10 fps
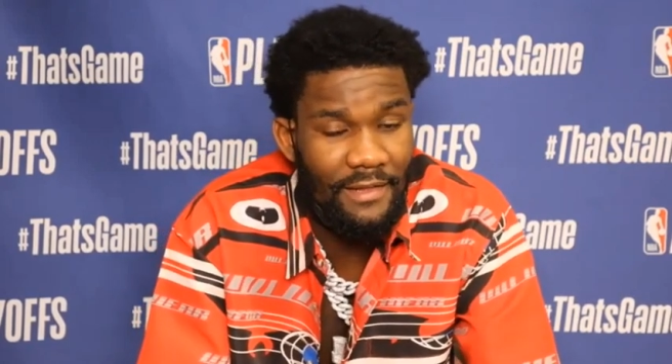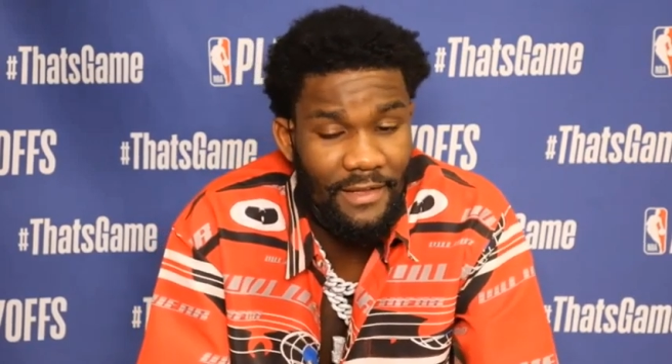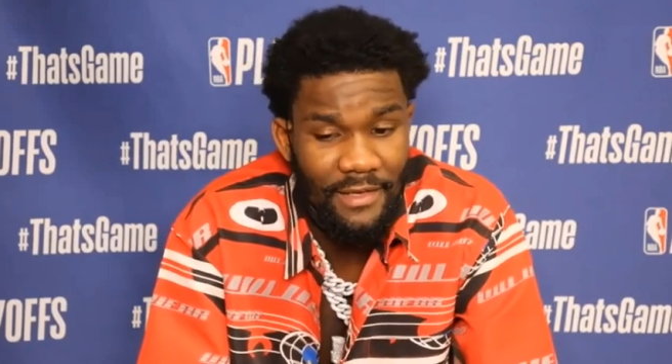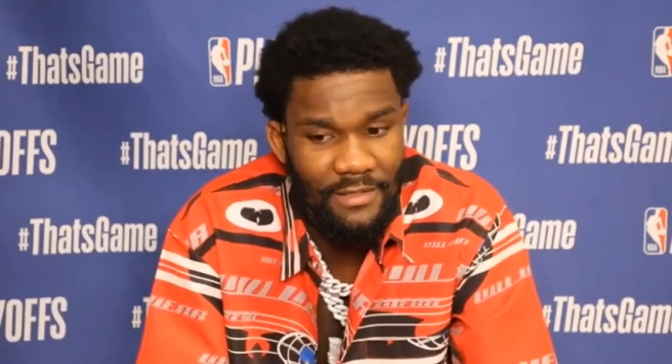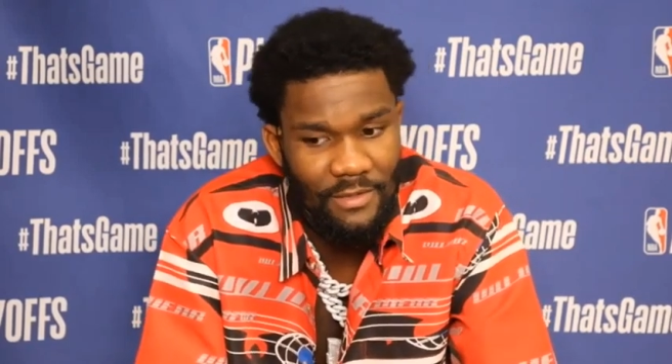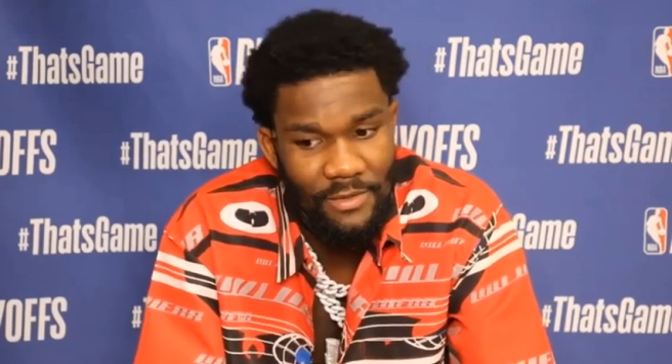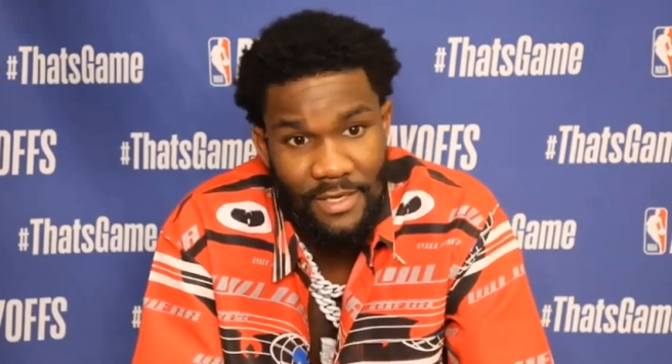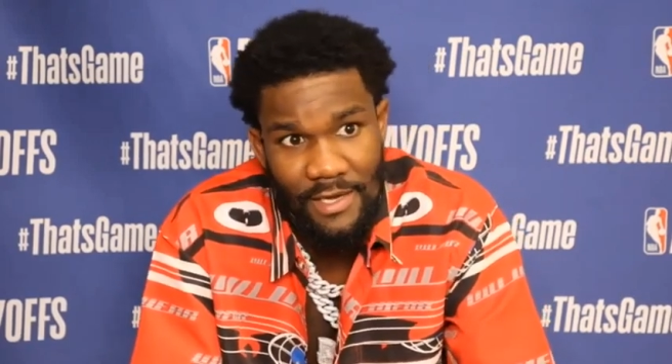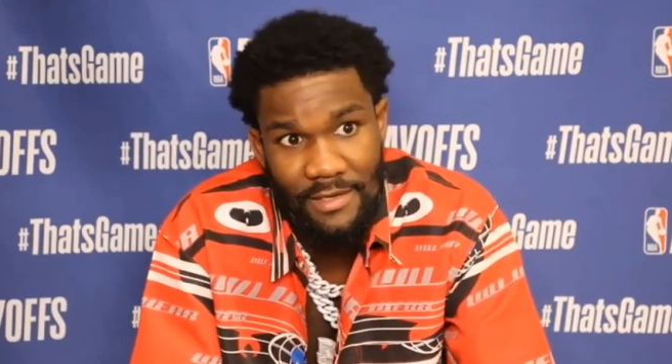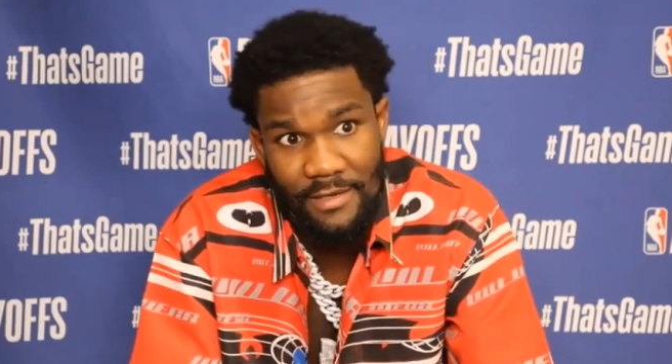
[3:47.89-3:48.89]
I think he scored
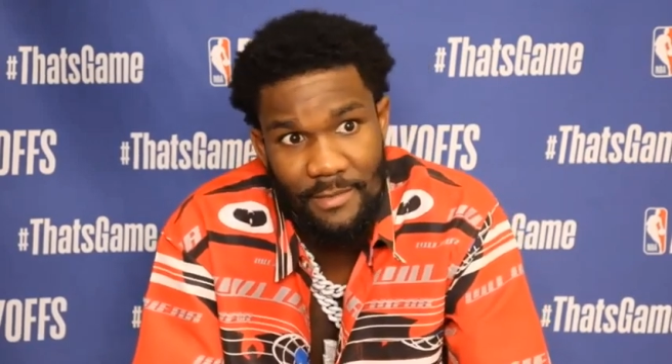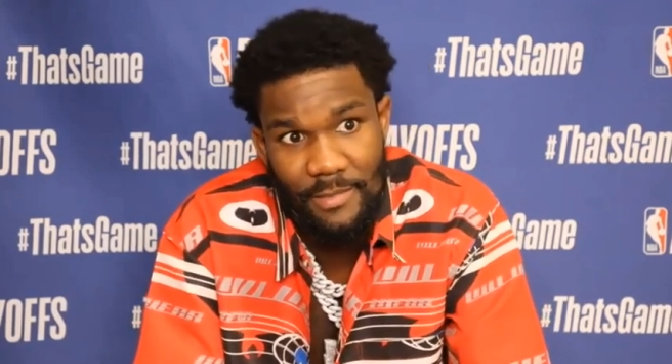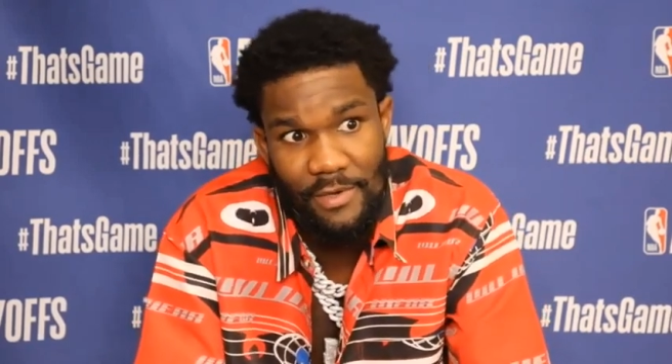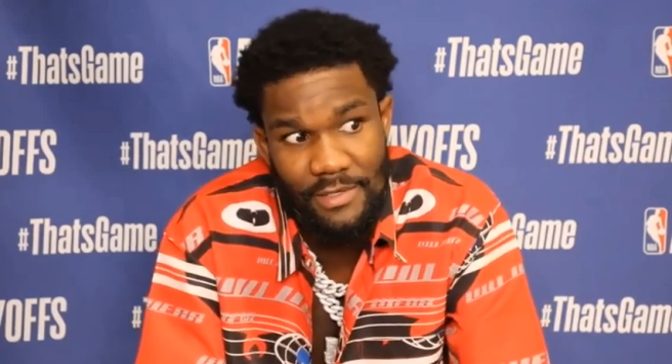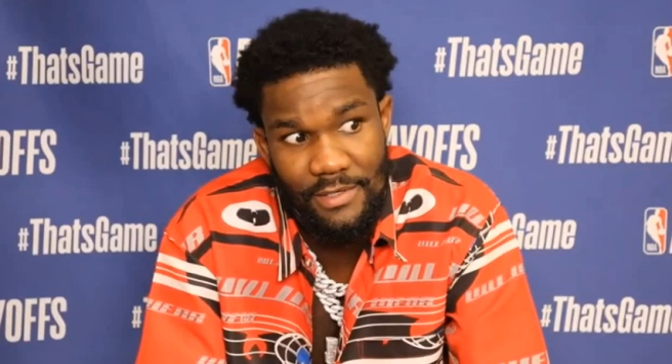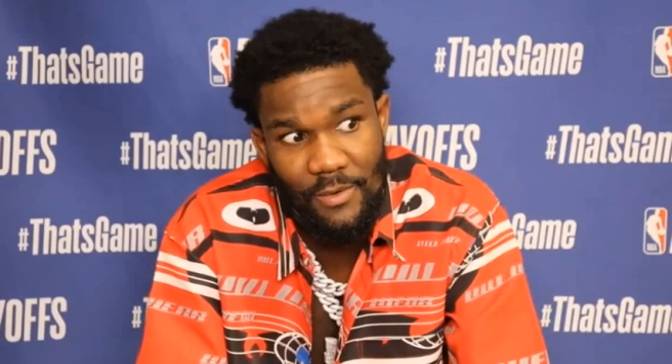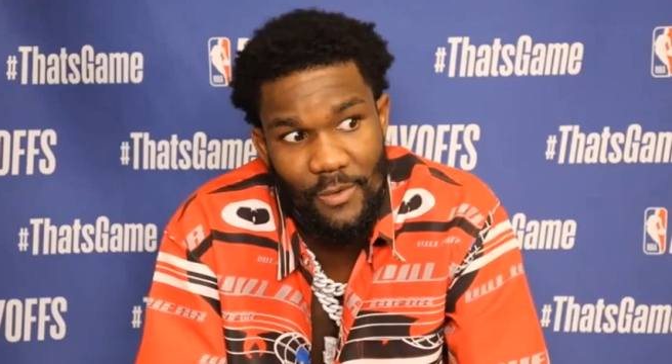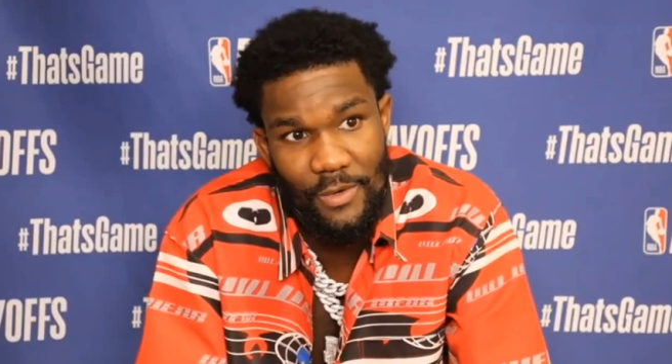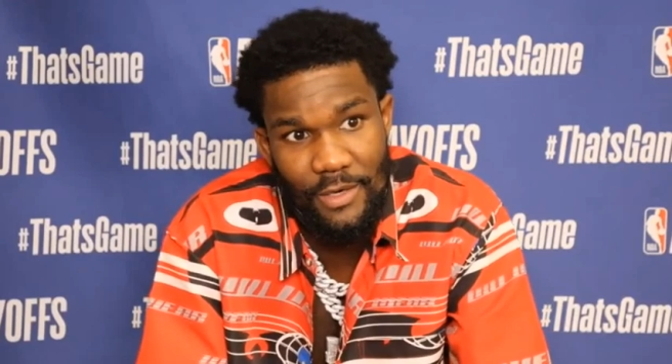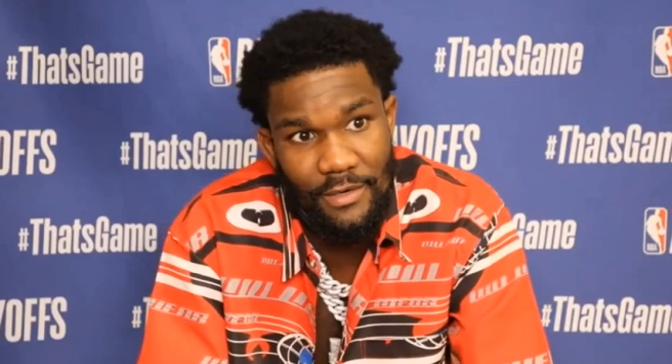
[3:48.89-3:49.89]
19 points in a
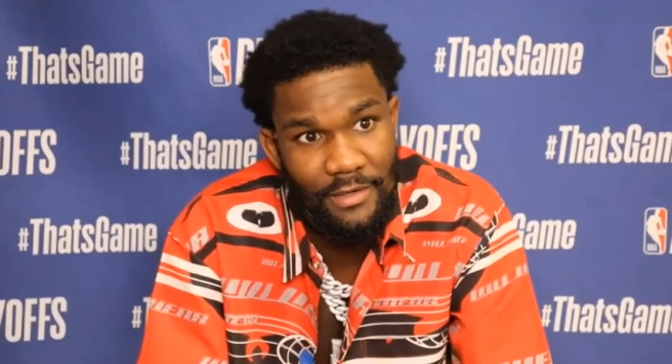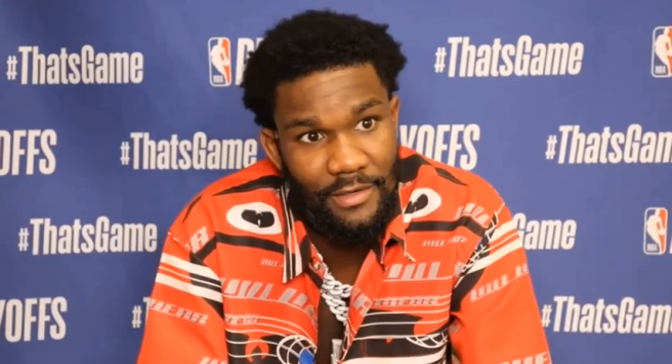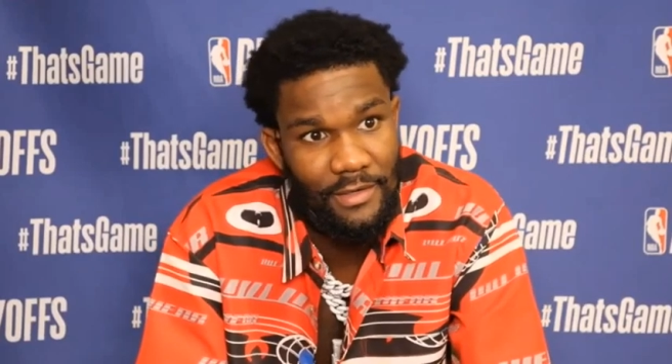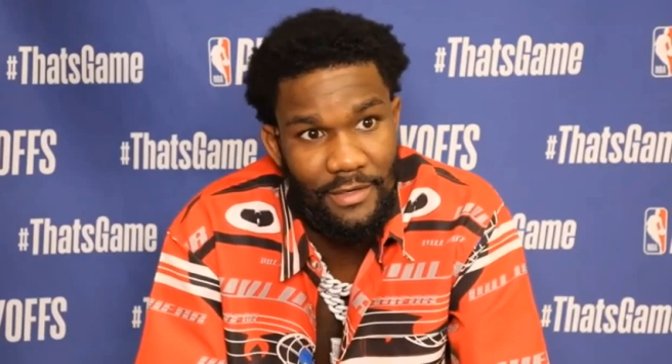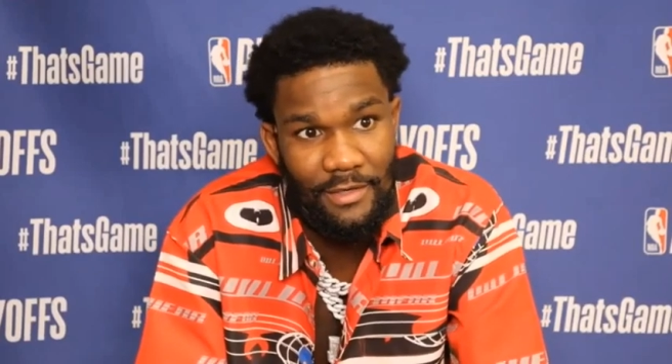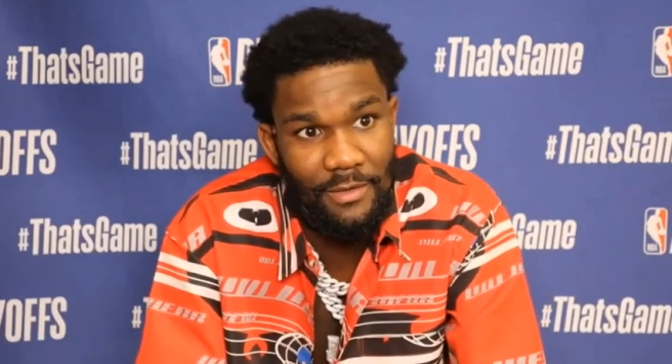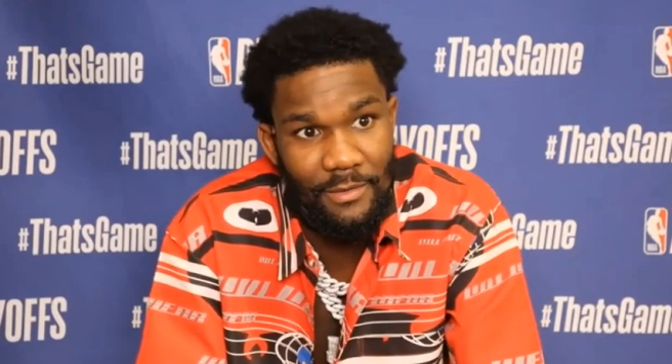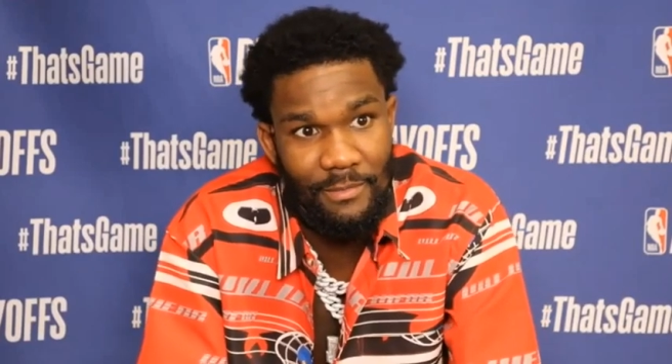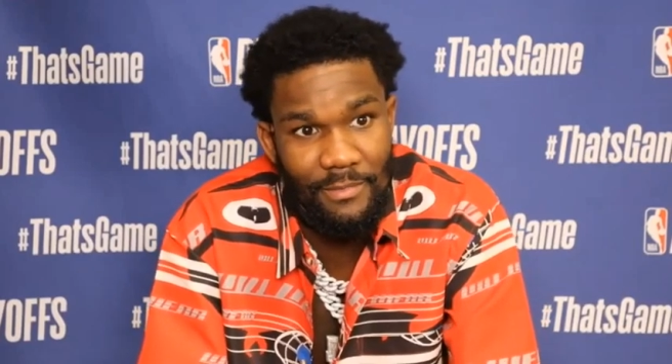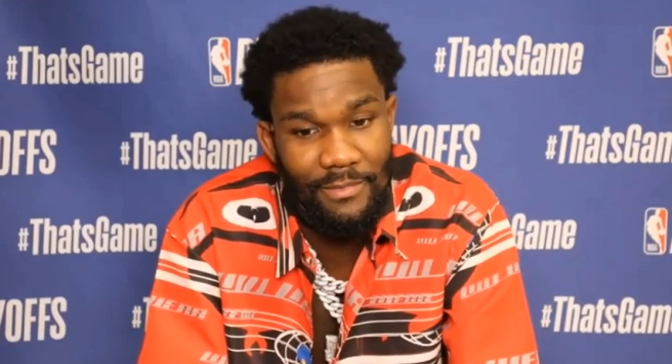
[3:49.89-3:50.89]
quarter. You know,
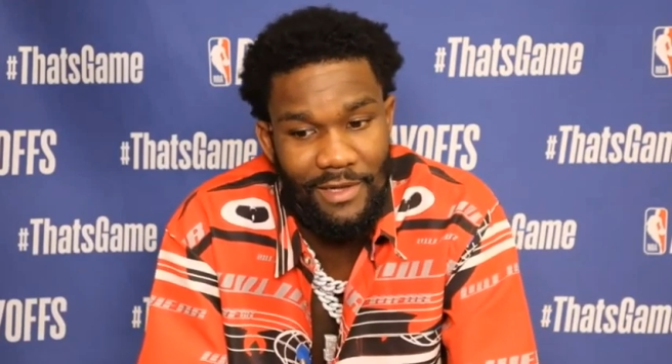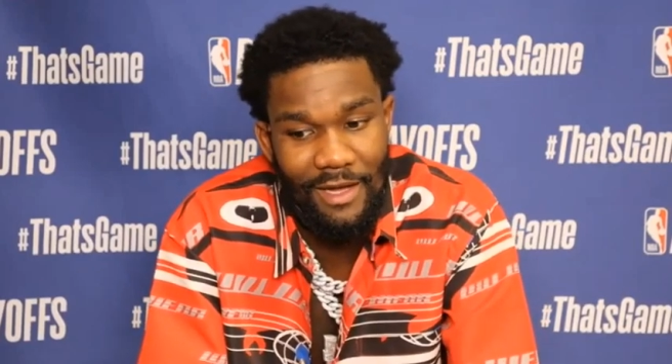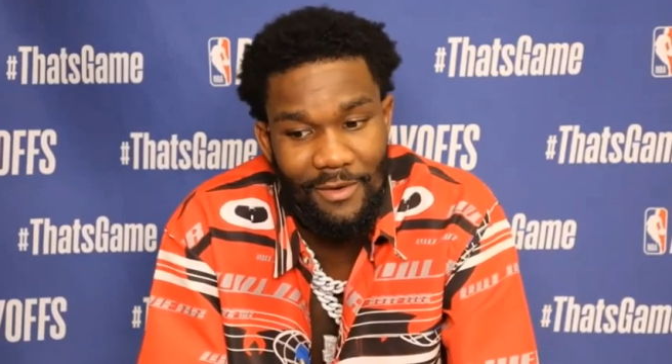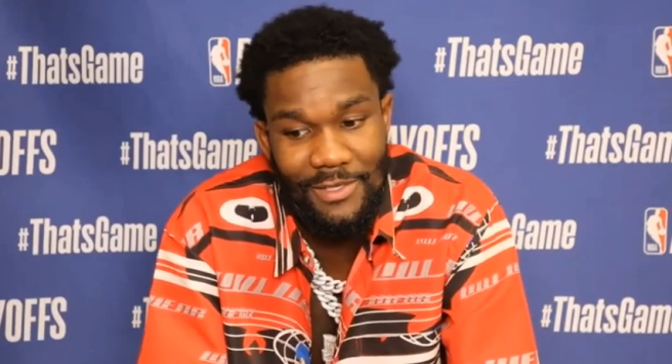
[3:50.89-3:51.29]
I was